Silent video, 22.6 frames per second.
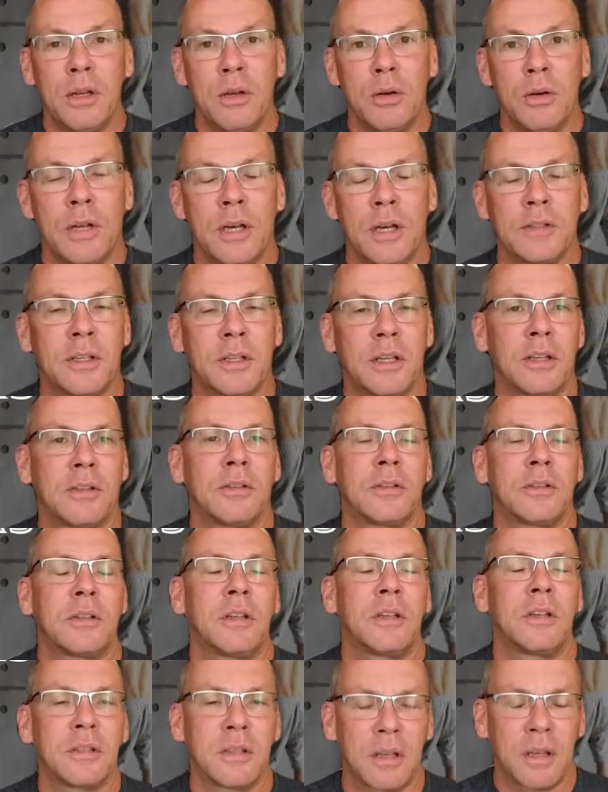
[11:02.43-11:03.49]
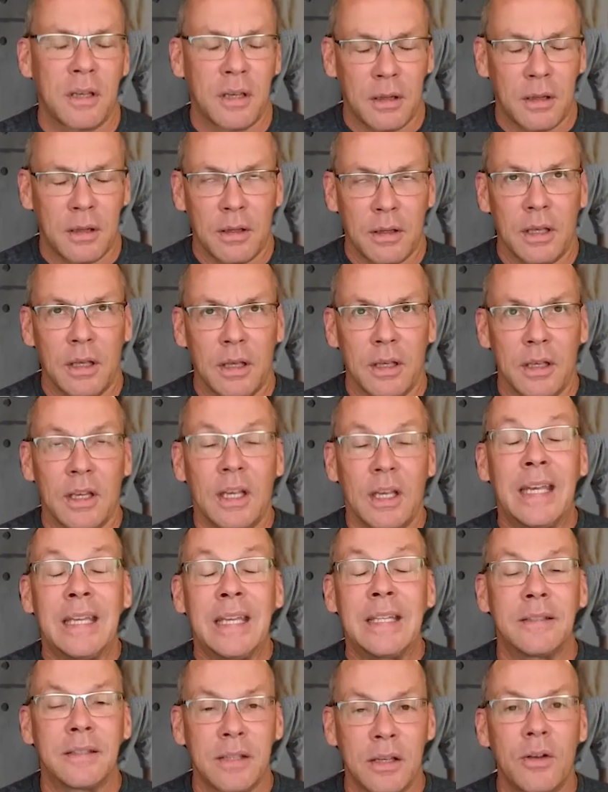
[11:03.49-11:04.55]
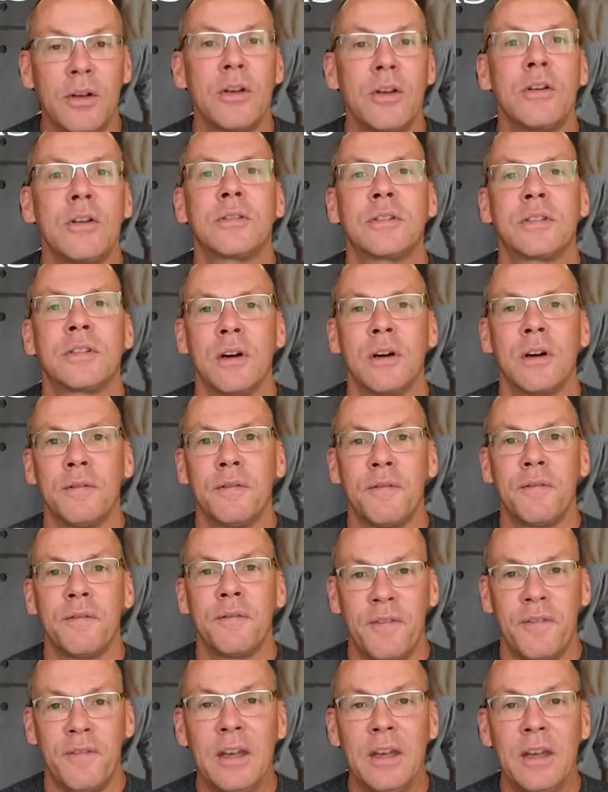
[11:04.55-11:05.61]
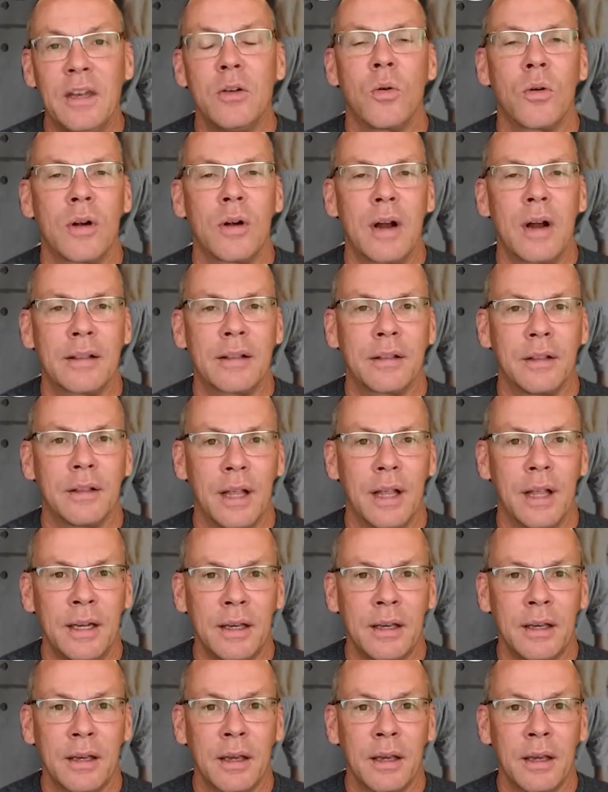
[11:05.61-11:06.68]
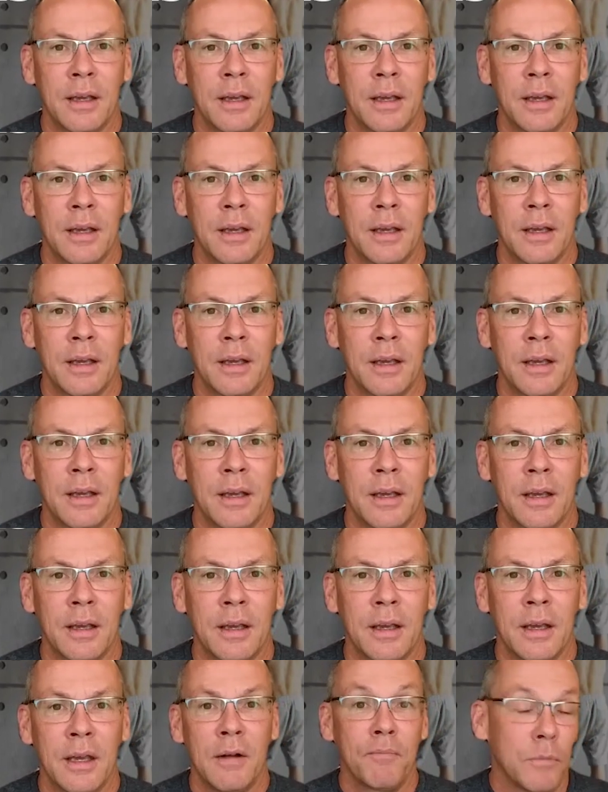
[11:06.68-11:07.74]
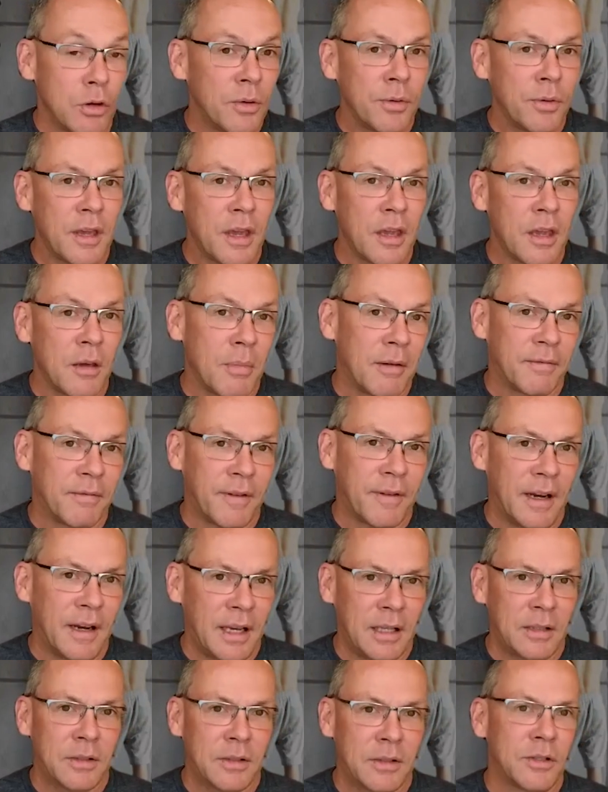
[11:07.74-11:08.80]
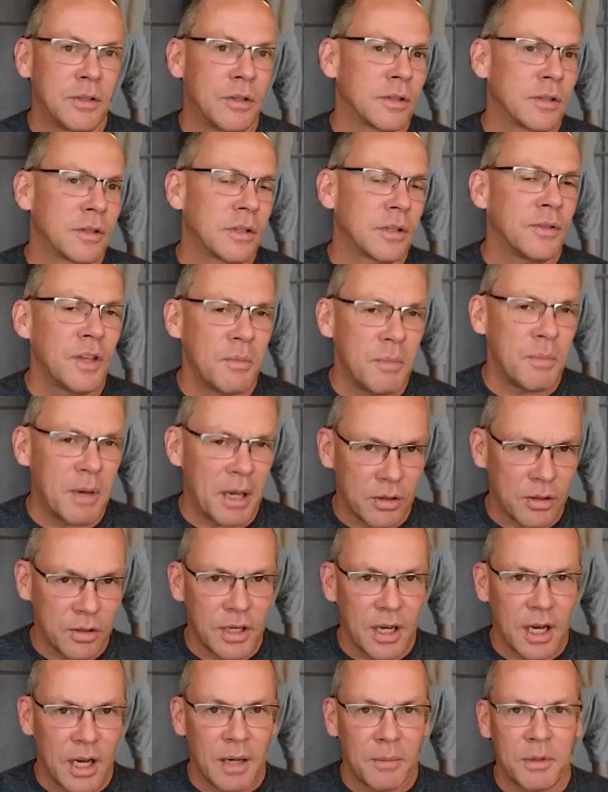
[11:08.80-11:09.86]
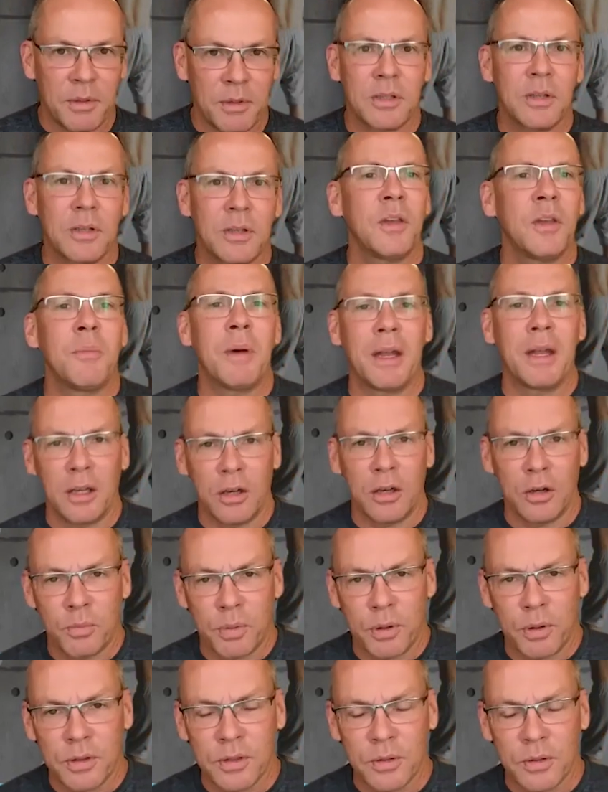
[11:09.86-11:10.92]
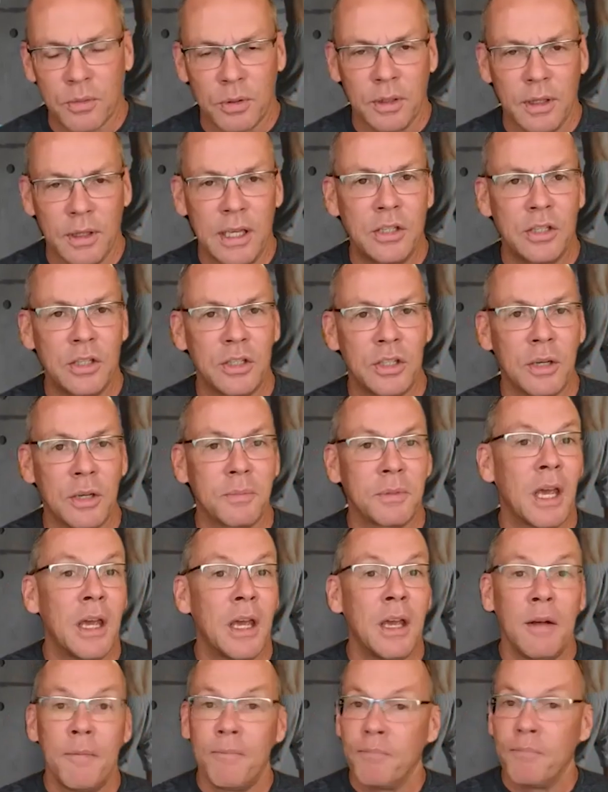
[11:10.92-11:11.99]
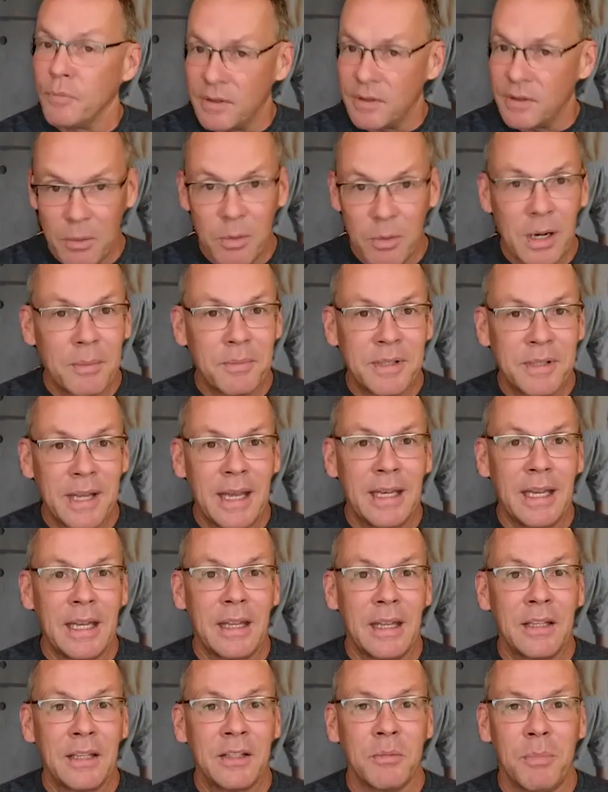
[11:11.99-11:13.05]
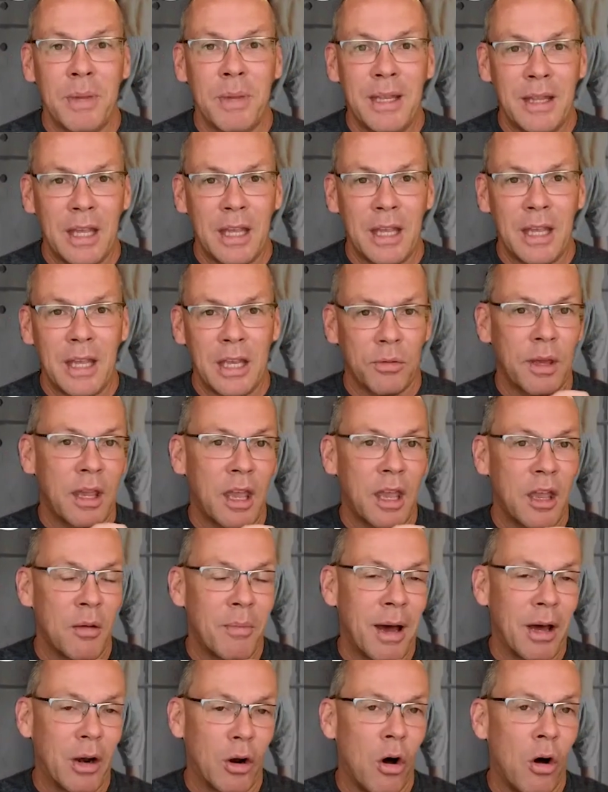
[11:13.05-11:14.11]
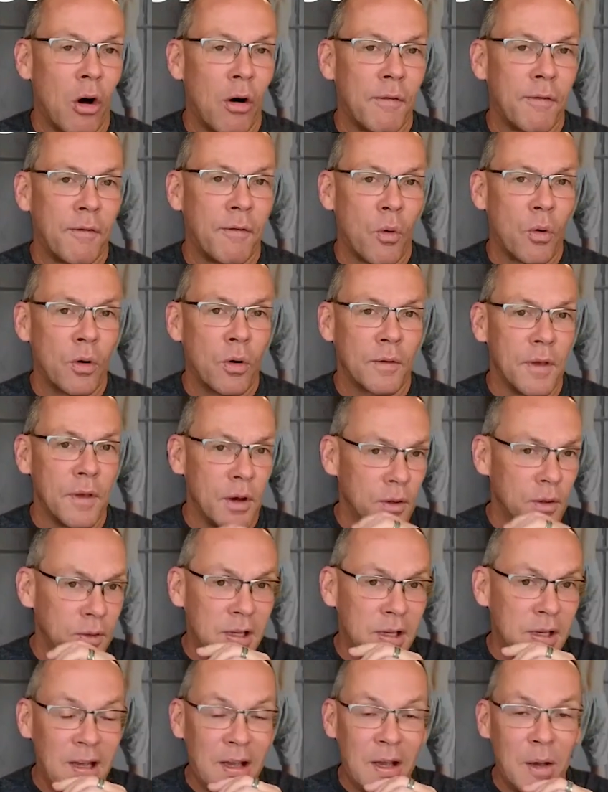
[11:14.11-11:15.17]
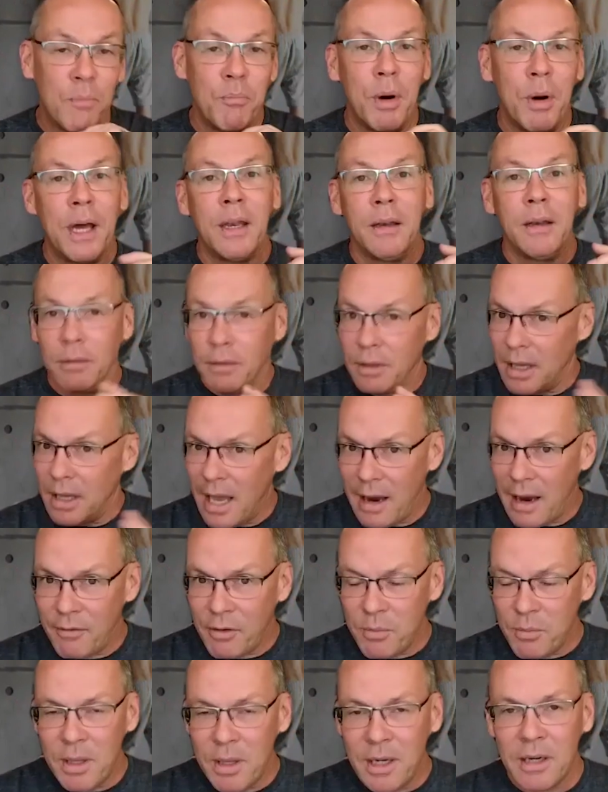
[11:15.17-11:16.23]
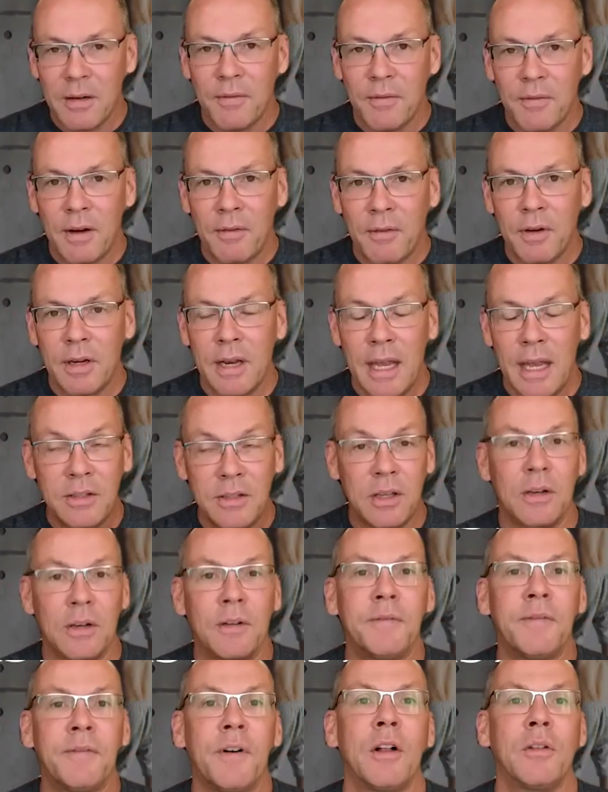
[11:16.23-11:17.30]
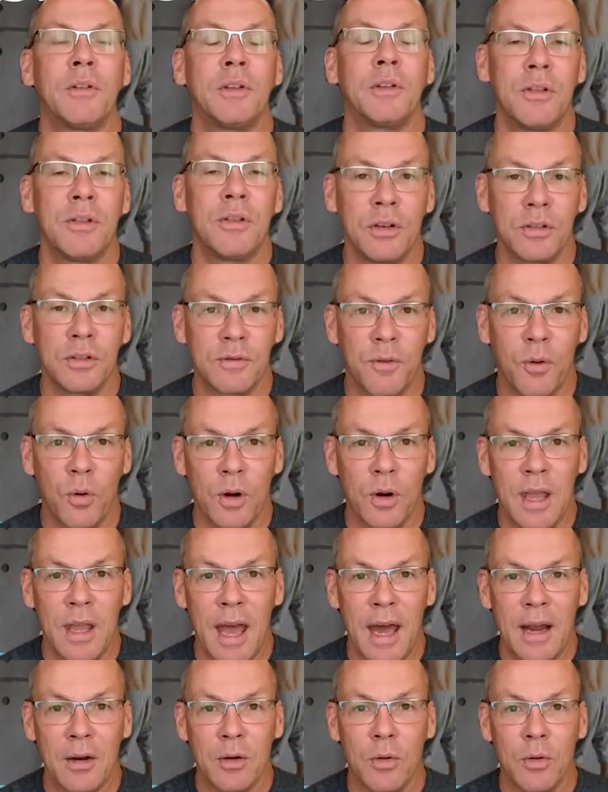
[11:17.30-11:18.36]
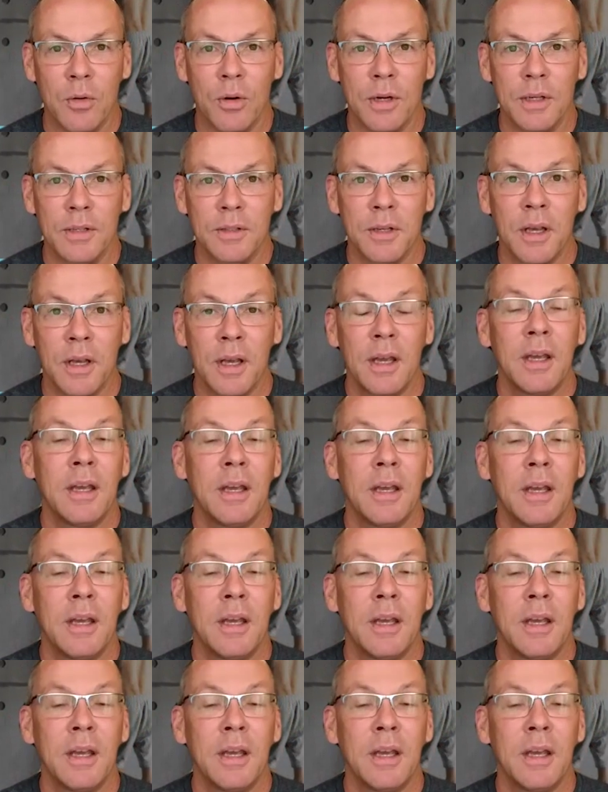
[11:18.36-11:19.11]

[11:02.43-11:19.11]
Now, if you're somebody who doesn't consider yourself fit or athletic, you're still thinking about finances, you're still thinking about your job, you're still thinking about interpersonal relationships. See what I'm saying? It doesn't mean that you're thinking about all 4 of those, but every minute of every day is going to fall into those 4 categories.